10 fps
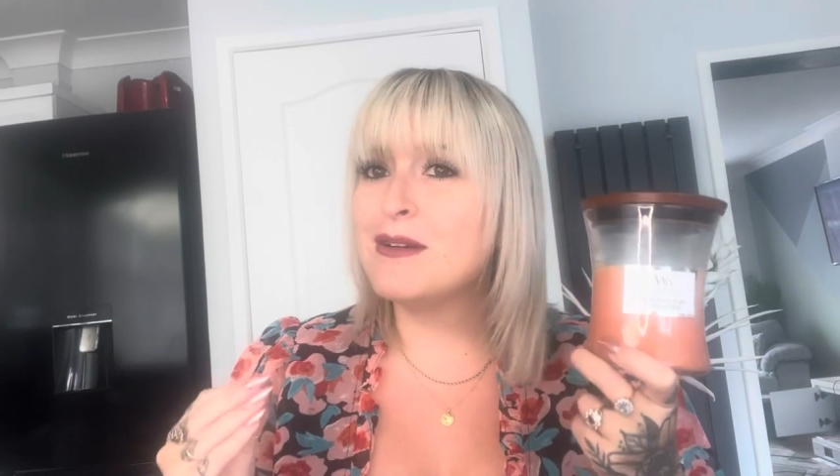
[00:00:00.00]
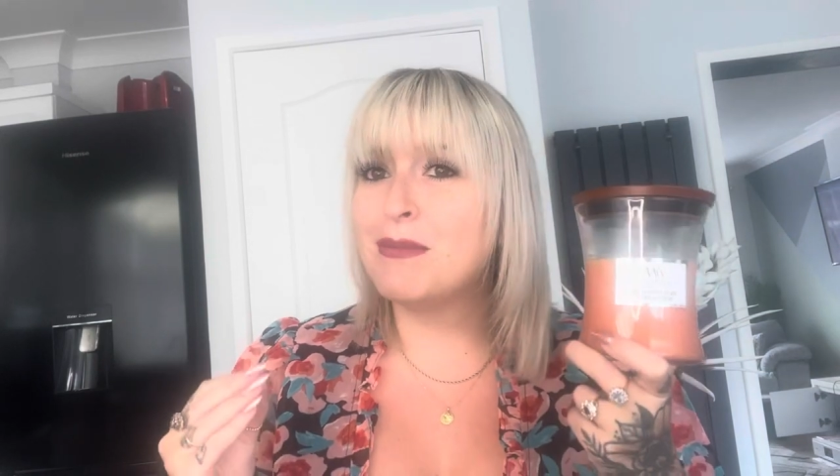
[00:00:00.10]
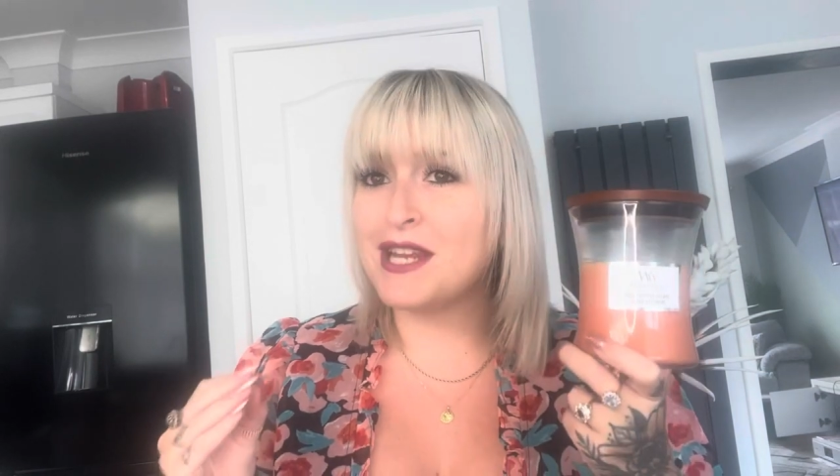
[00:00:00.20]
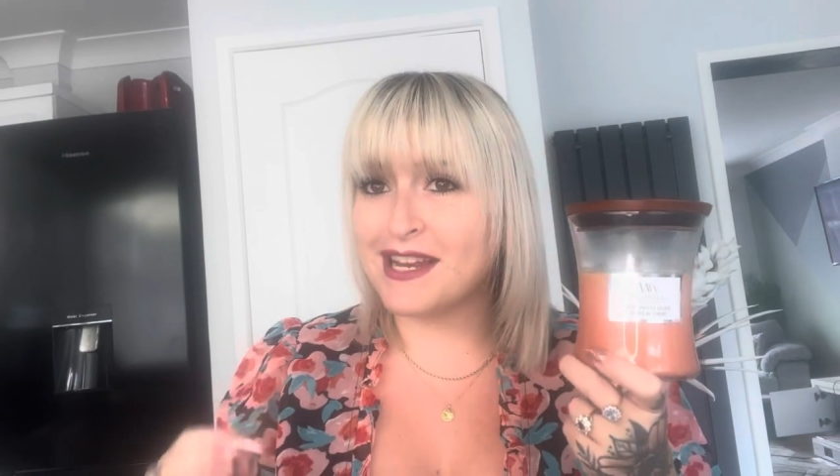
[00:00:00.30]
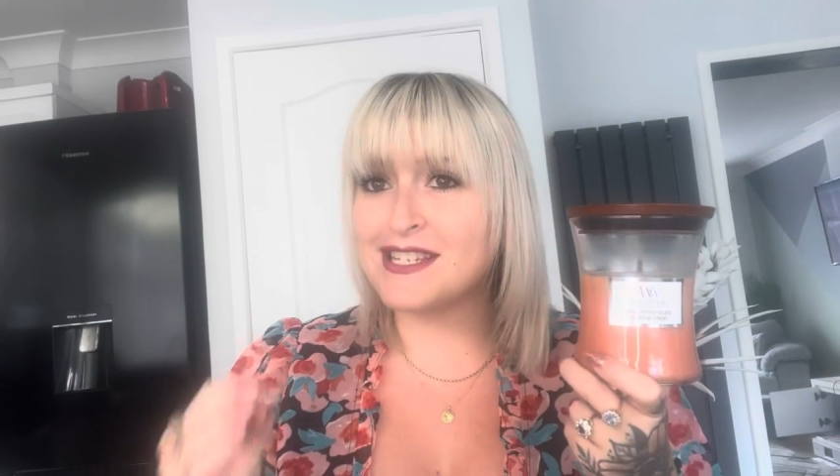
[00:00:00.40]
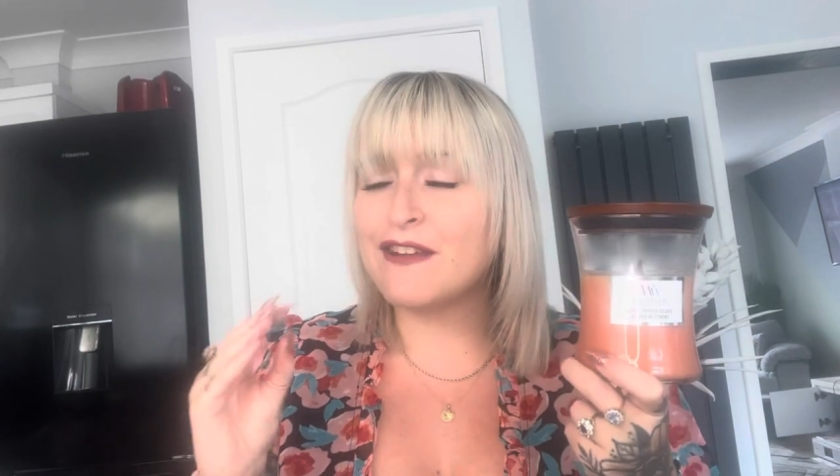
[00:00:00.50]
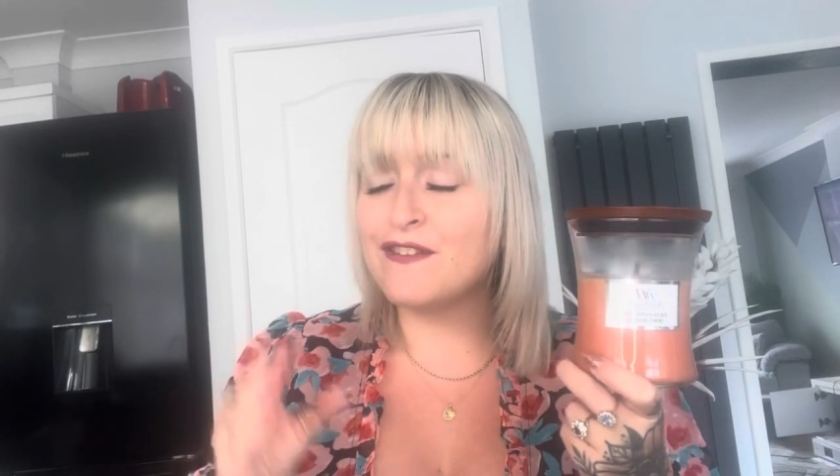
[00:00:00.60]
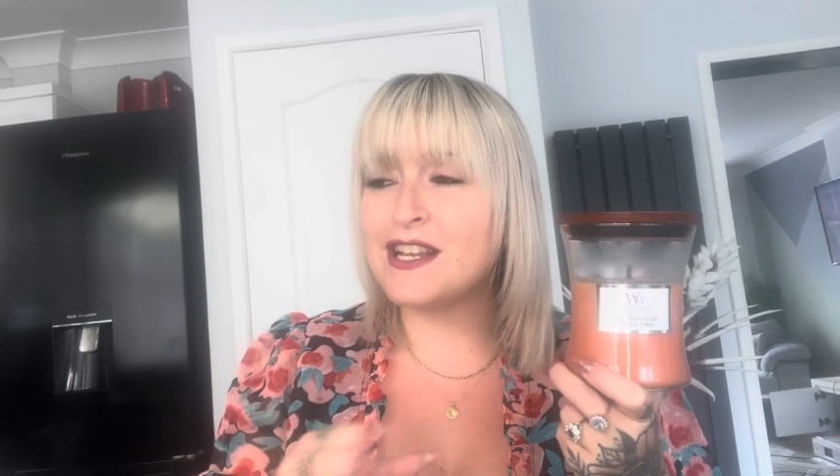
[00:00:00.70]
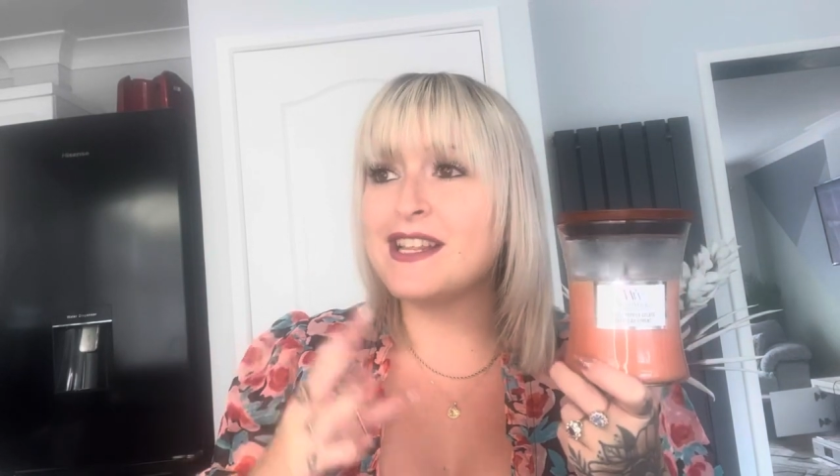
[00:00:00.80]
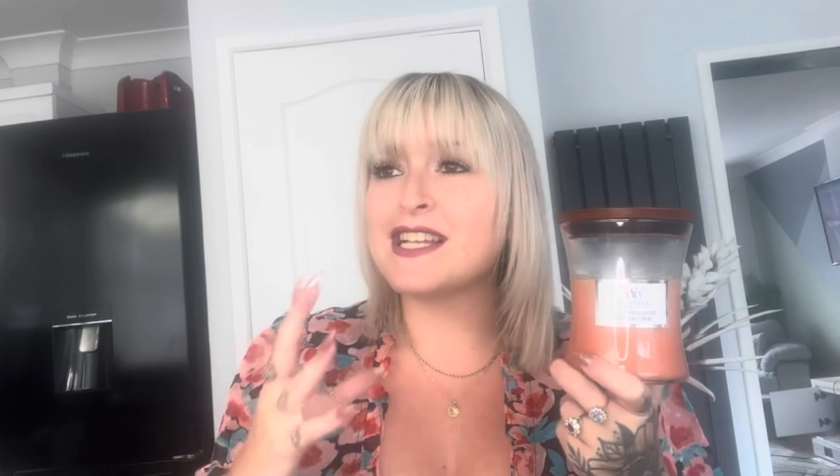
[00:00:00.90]
But yeah,
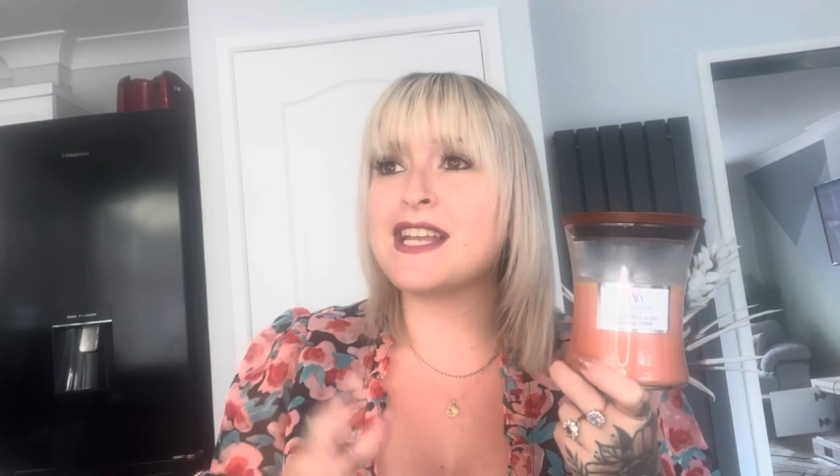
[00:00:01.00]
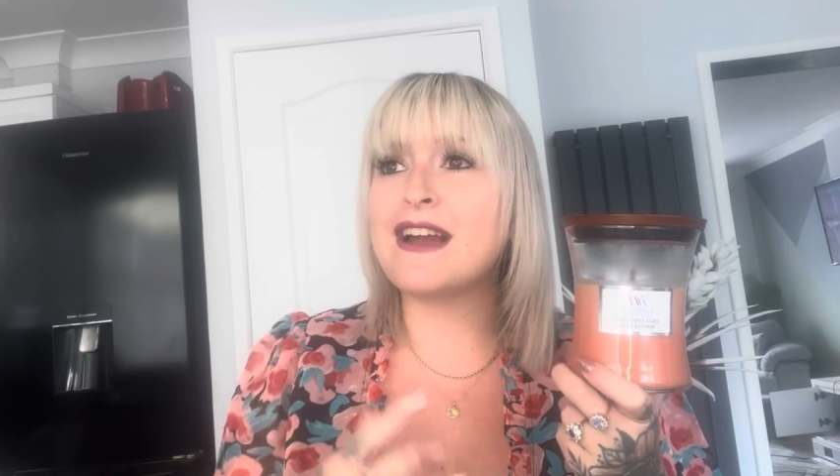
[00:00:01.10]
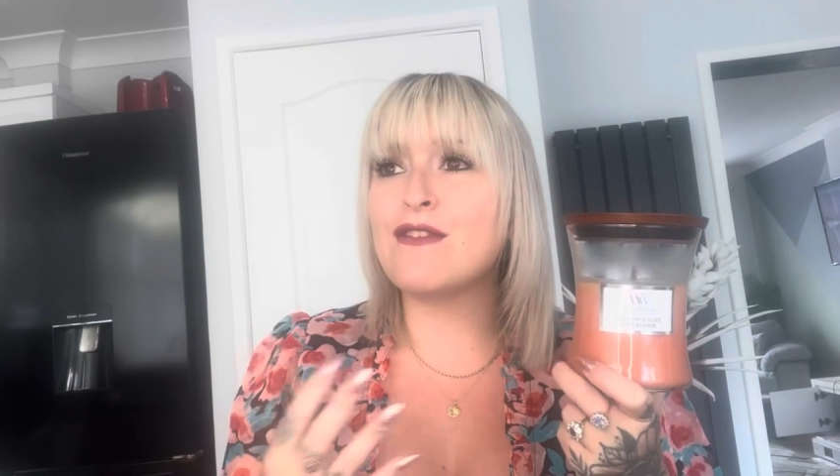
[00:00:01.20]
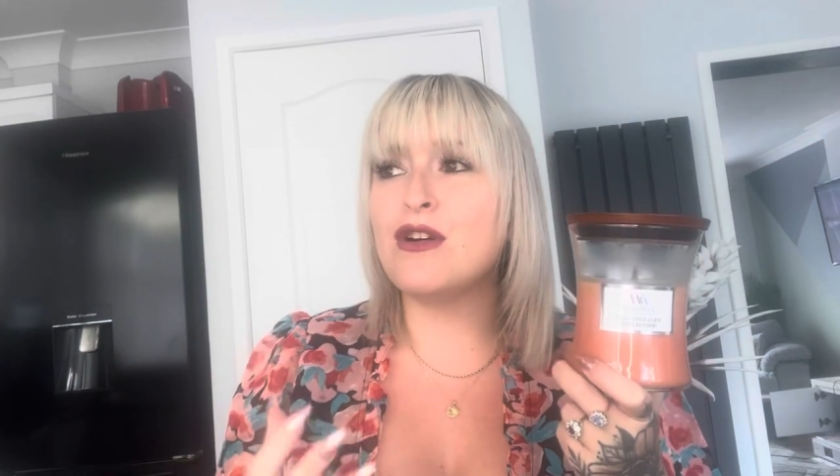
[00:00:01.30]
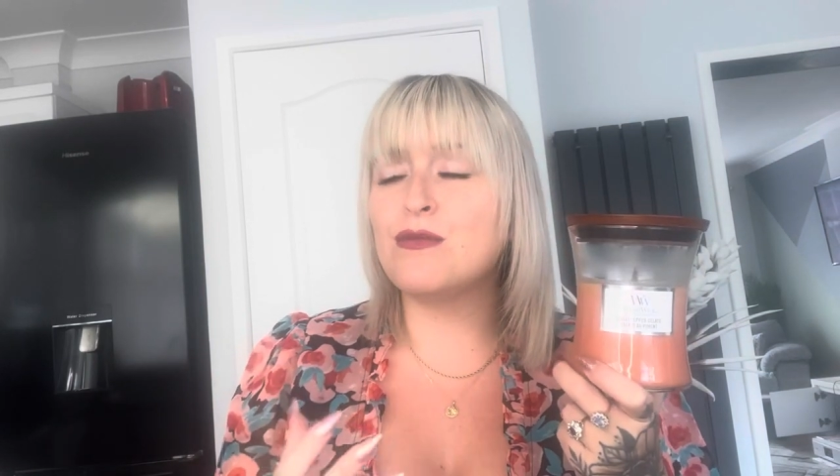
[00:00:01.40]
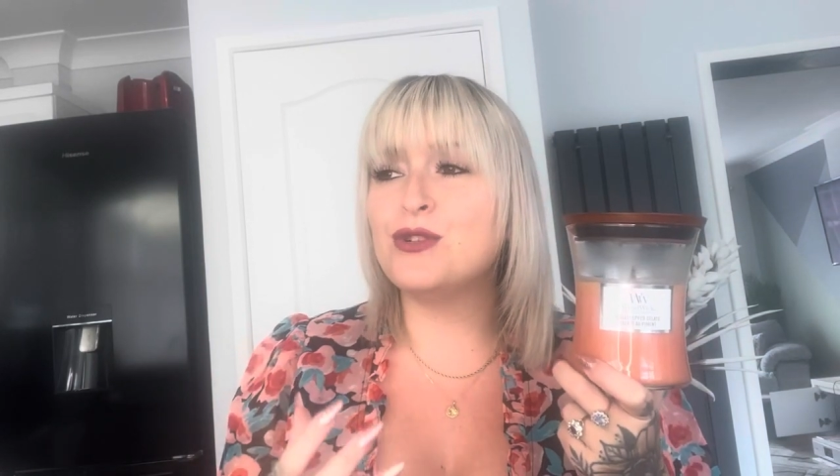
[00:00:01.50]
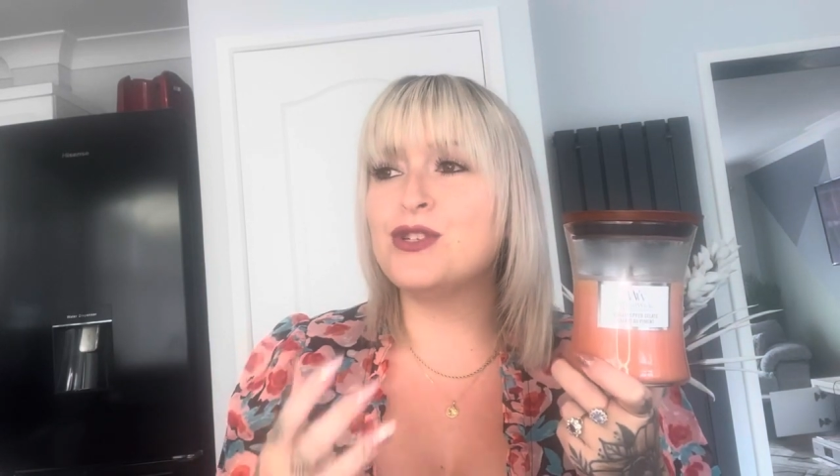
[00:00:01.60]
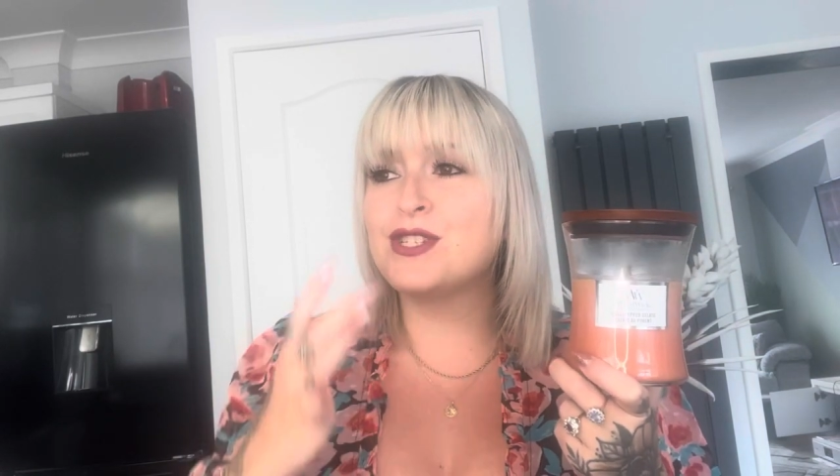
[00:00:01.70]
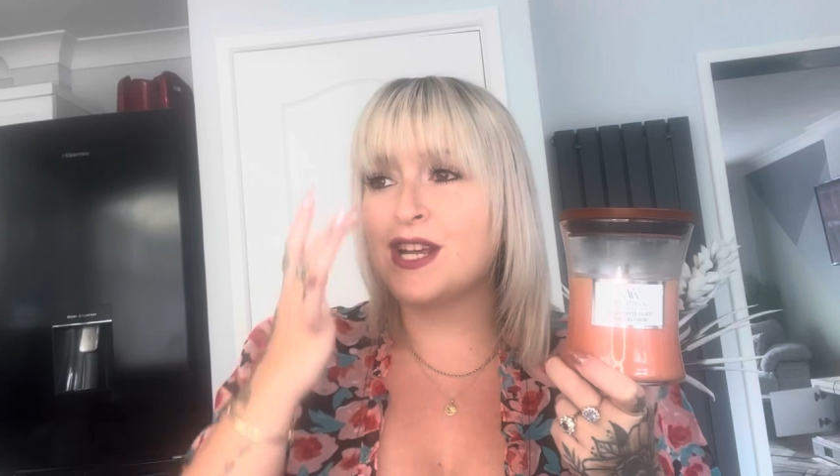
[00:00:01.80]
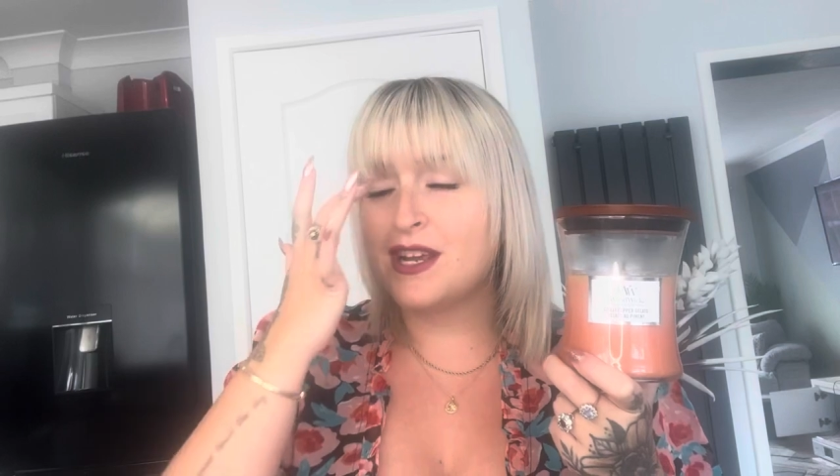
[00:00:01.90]
definitely that's how I would